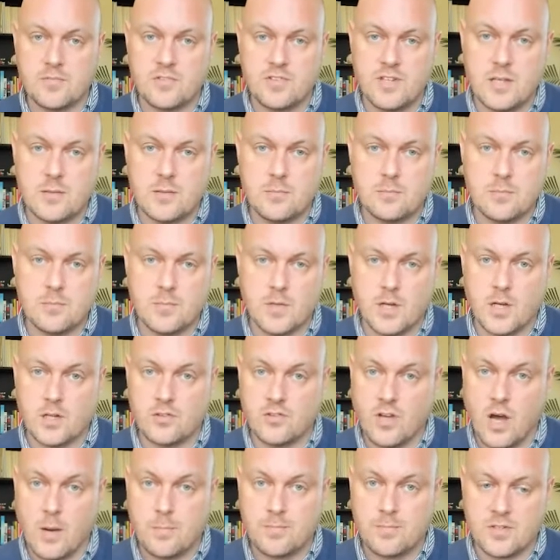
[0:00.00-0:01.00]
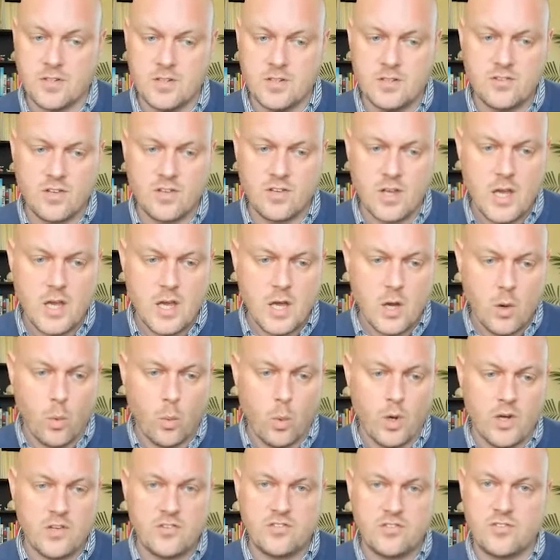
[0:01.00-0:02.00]
team adopted
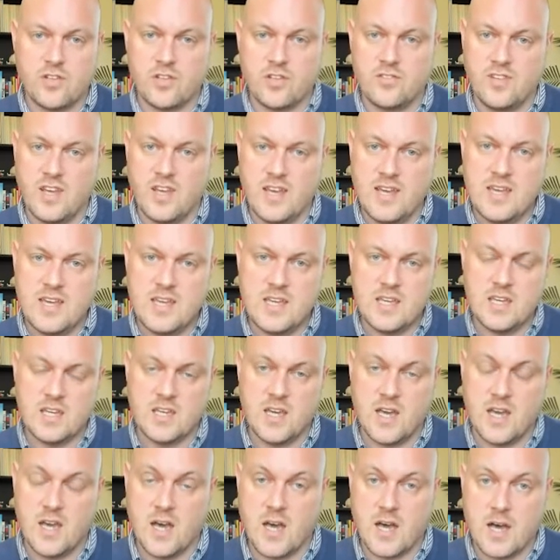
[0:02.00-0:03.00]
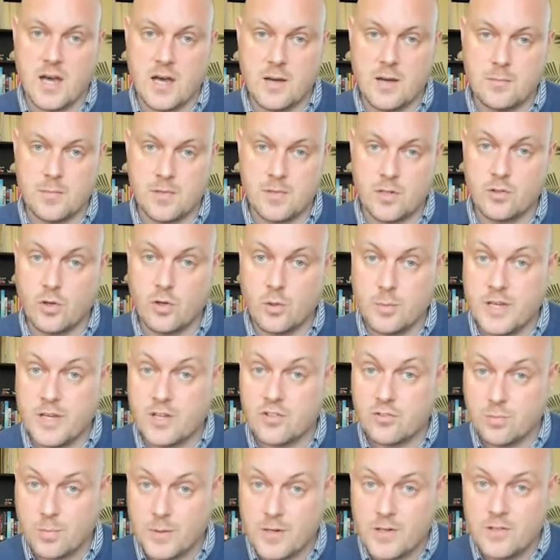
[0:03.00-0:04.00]
was to take Adobe
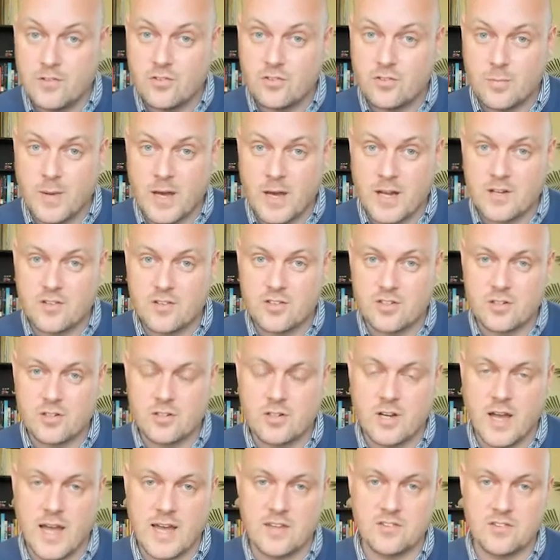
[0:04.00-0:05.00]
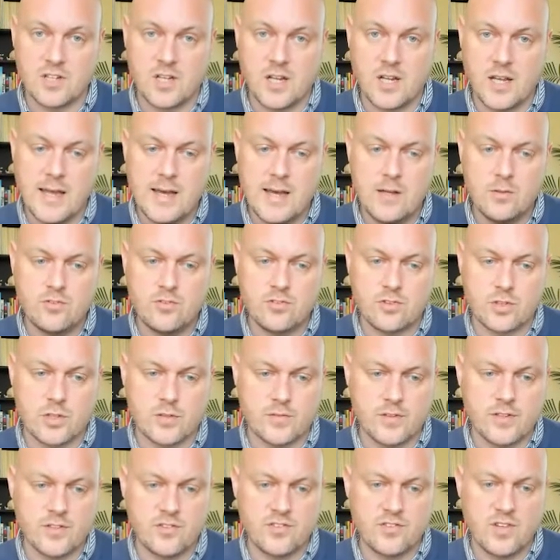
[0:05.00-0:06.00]
Experience Manager as a cloud
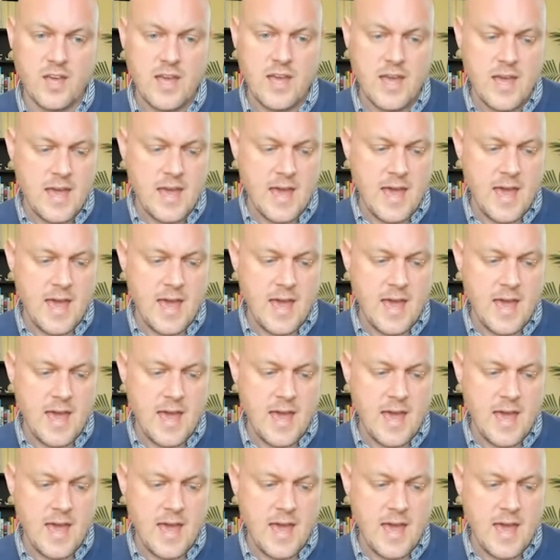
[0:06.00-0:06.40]
service